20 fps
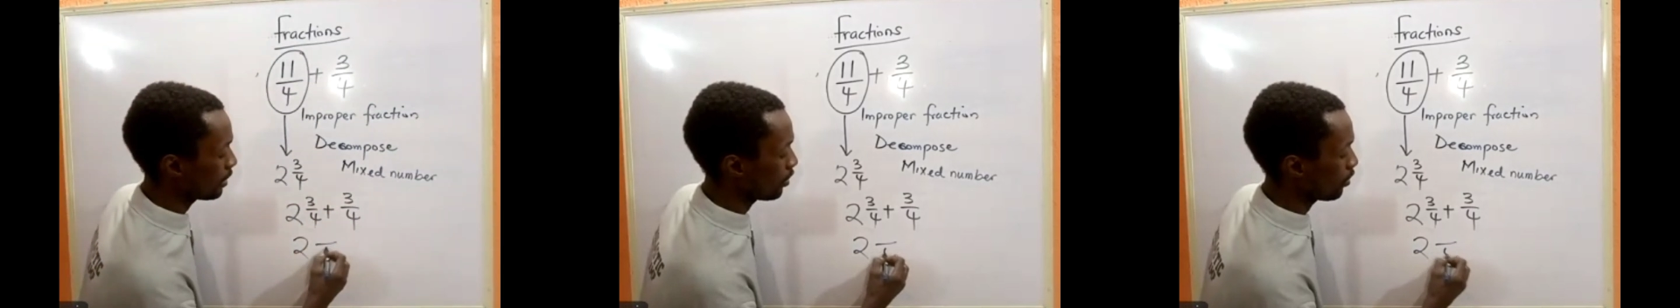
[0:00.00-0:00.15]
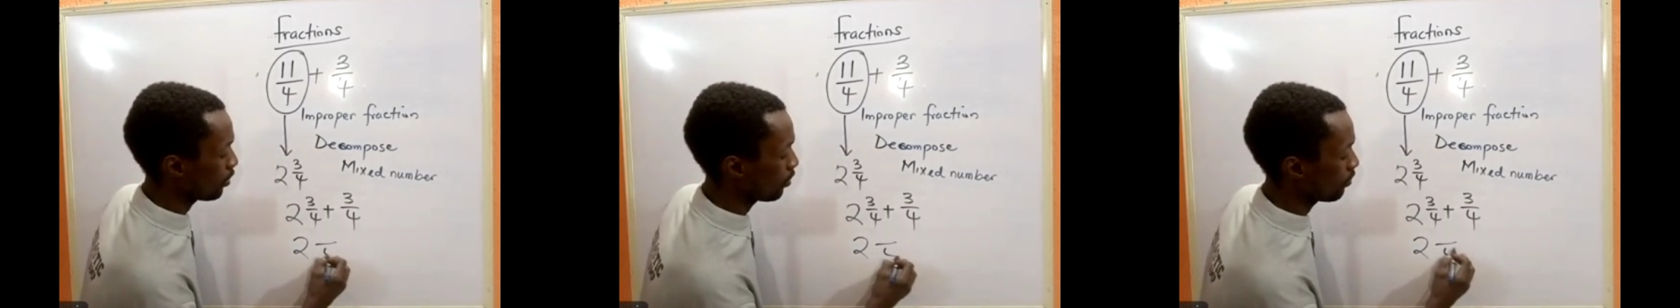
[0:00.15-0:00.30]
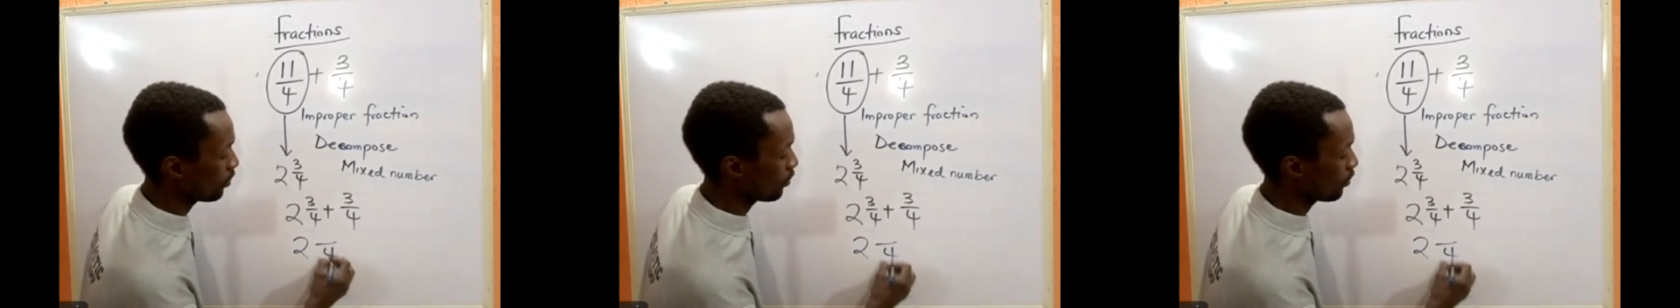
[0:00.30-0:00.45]

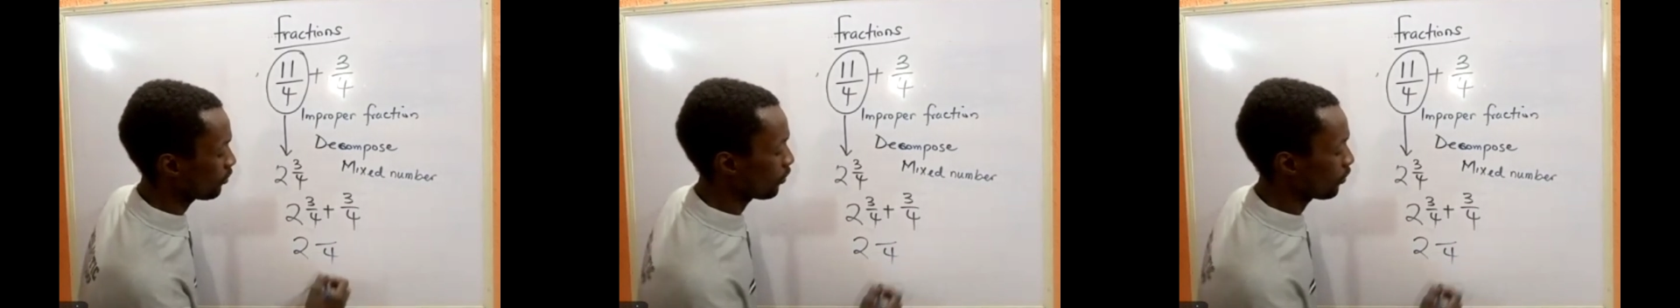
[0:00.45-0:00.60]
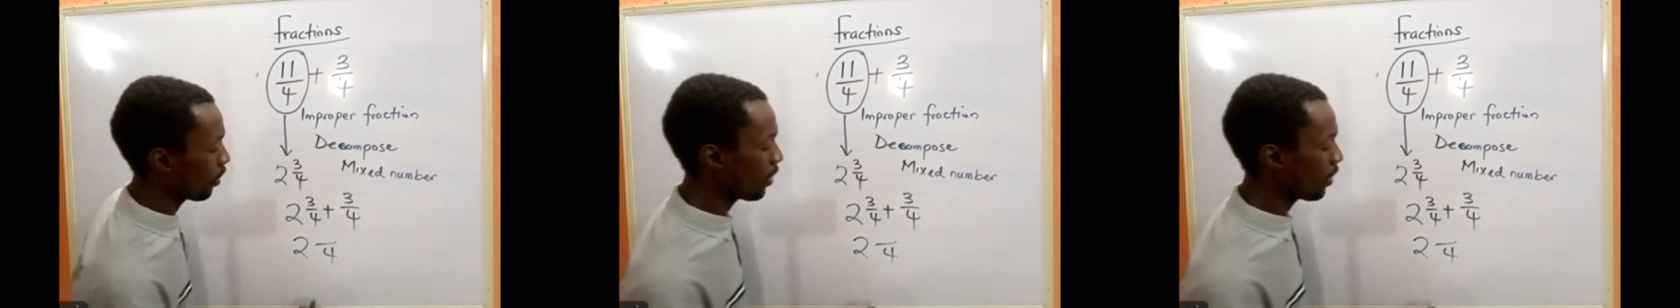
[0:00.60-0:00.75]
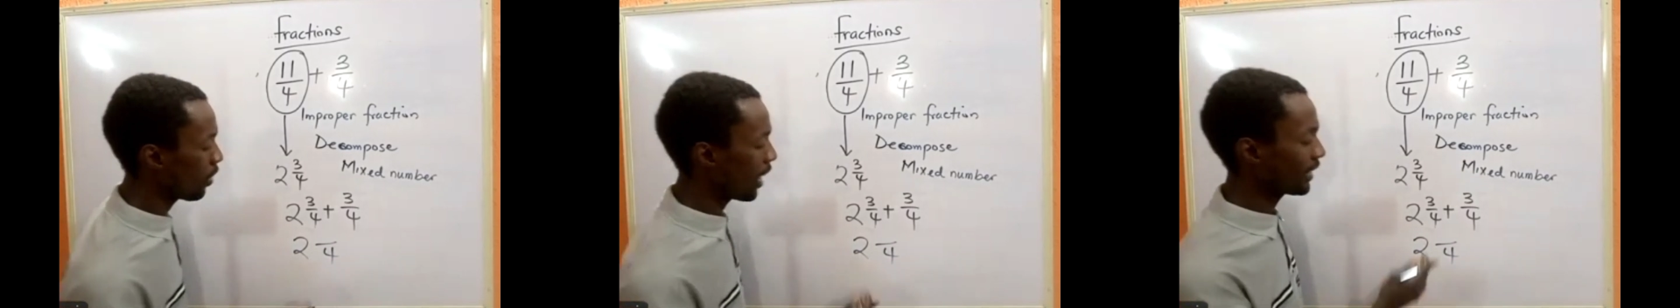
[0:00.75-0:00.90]
over
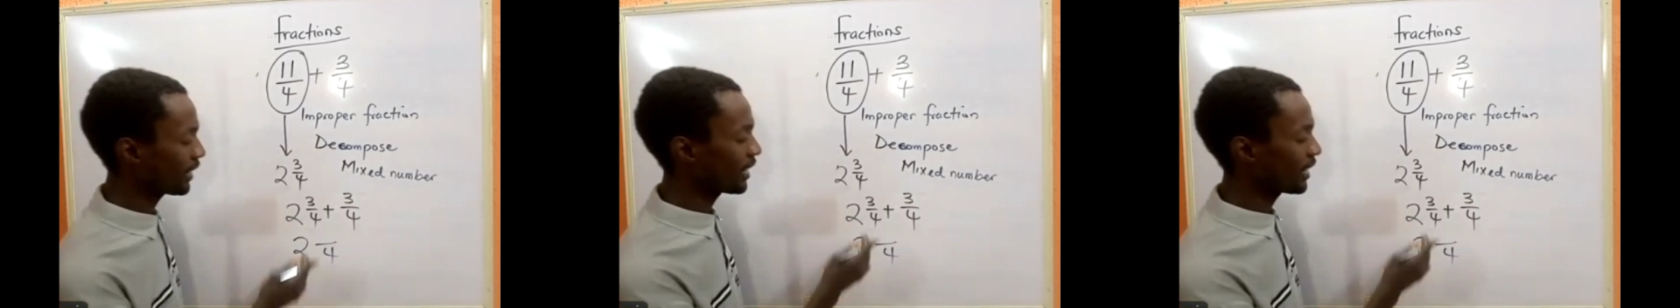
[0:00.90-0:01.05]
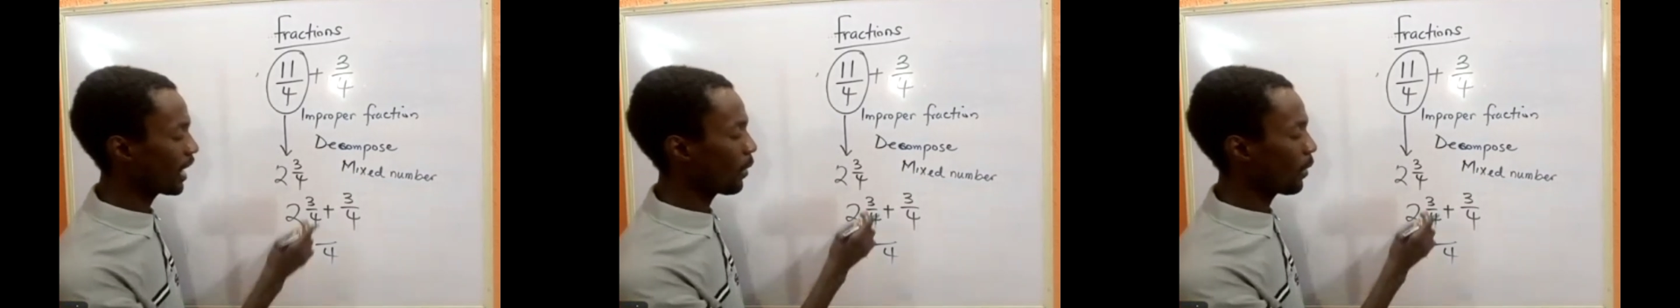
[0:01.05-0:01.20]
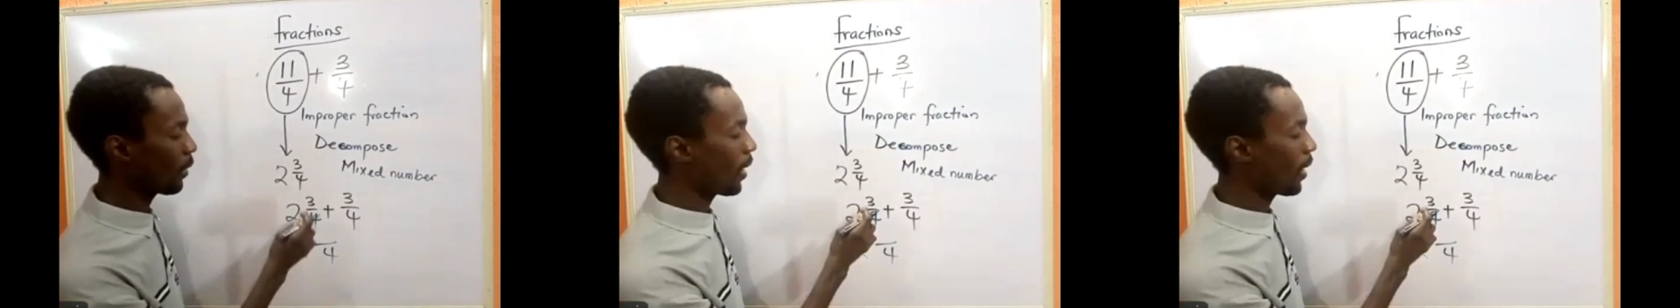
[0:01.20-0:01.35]
4, and then
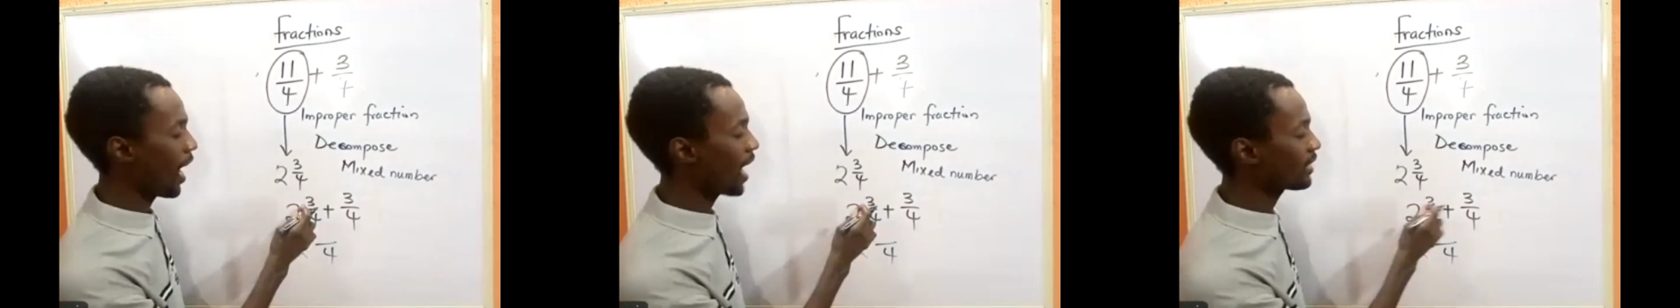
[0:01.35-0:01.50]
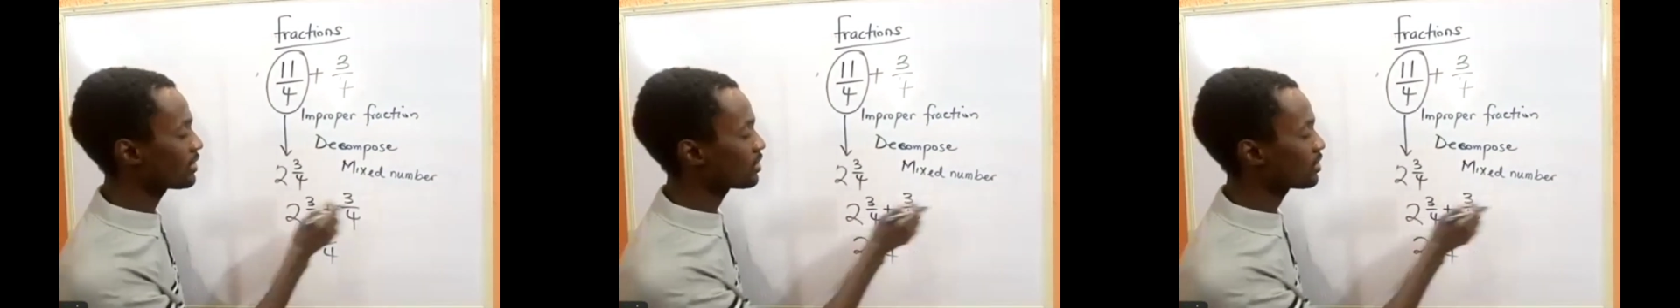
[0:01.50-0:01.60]
I'll add